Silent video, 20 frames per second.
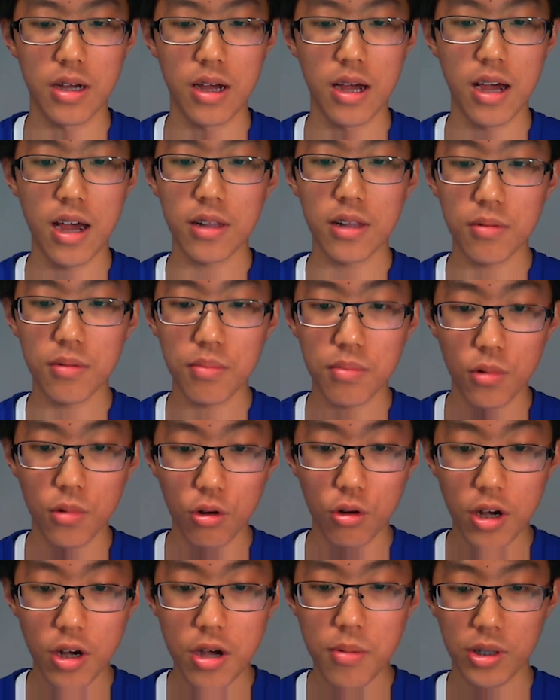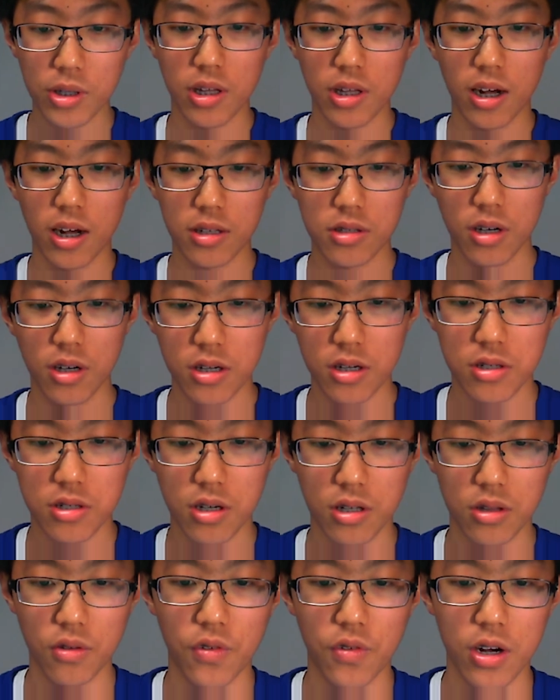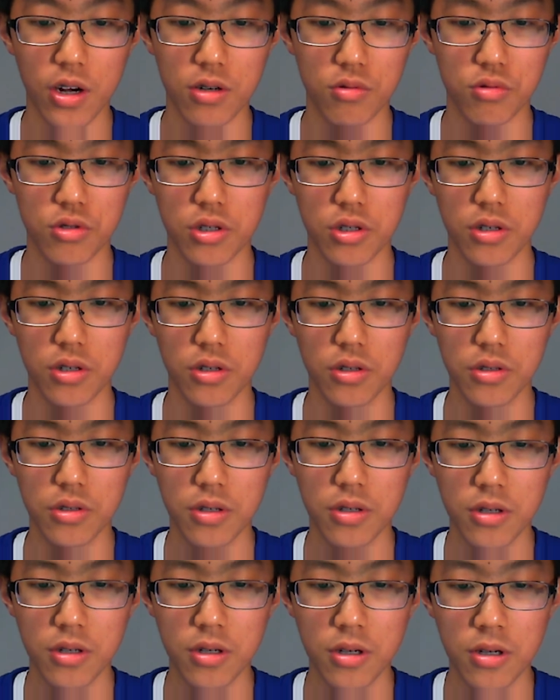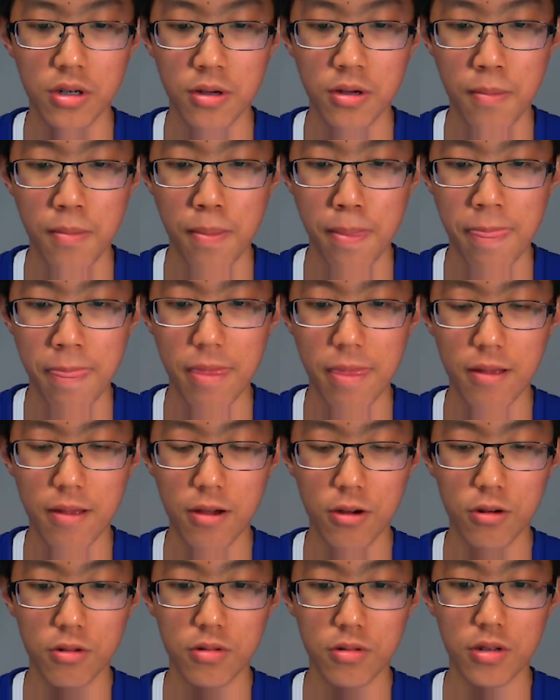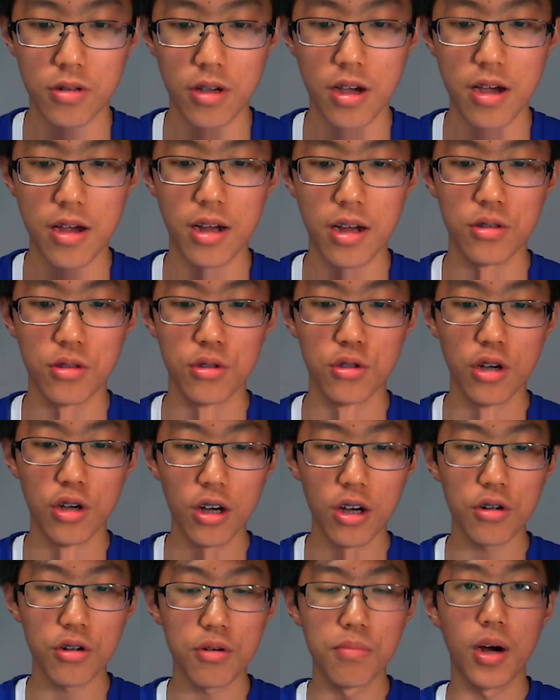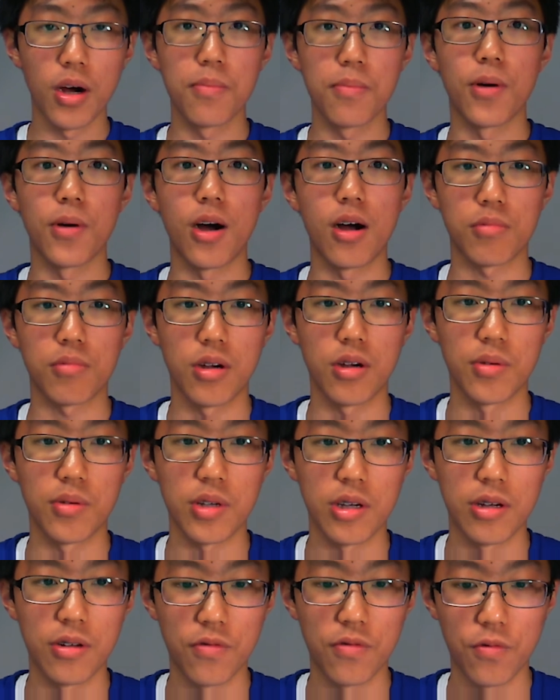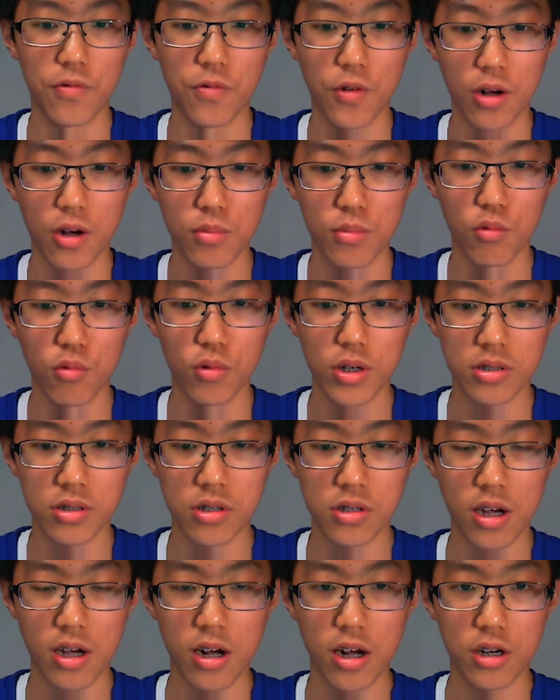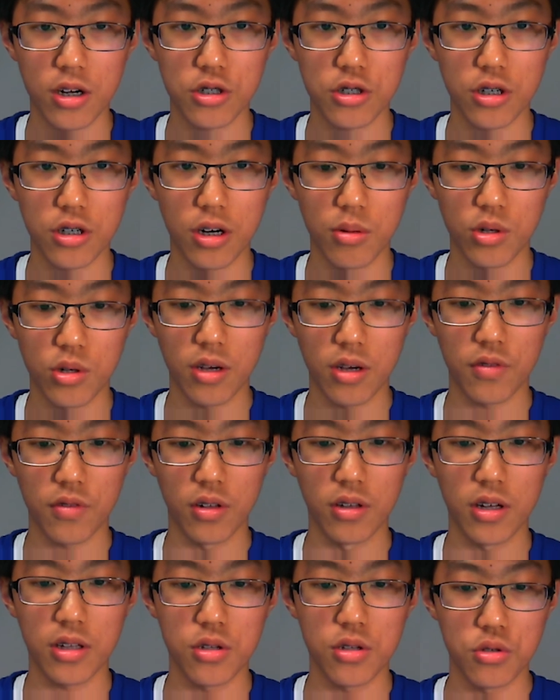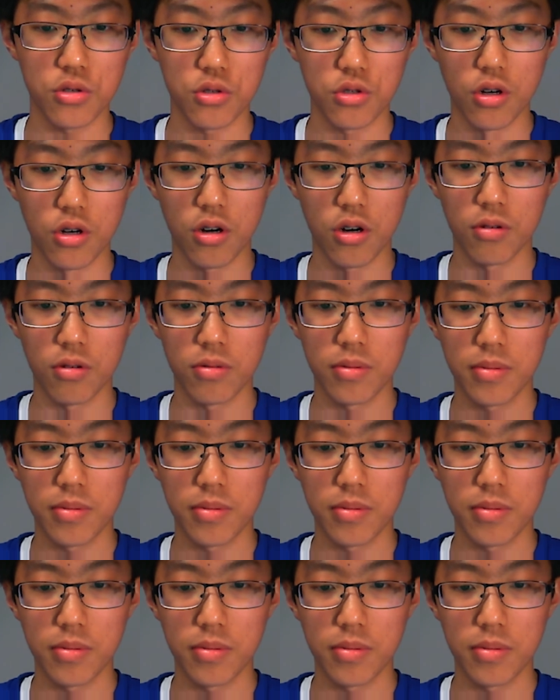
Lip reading: And, okay, but that does get the final shield. Okay, another Mud Bomb coming in from the Whiscash. I'm going to have to let this go.